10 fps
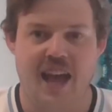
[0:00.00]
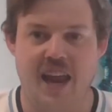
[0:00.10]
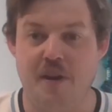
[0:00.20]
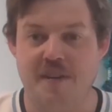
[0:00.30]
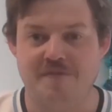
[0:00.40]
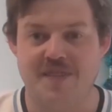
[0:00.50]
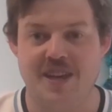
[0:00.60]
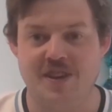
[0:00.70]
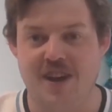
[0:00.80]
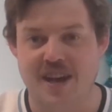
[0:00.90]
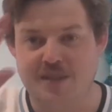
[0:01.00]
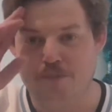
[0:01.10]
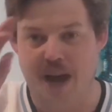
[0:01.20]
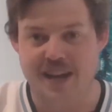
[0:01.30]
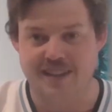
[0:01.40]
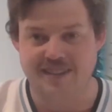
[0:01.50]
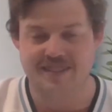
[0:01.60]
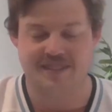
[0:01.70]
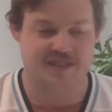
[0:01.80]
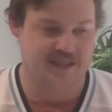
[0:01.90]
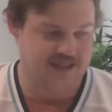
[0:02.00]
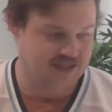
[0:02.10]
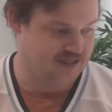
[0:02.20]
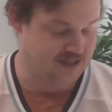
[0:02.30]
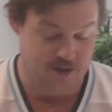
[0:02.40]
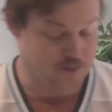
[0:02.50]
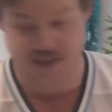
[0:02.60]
Anyway, thank you guys. Bye. Oh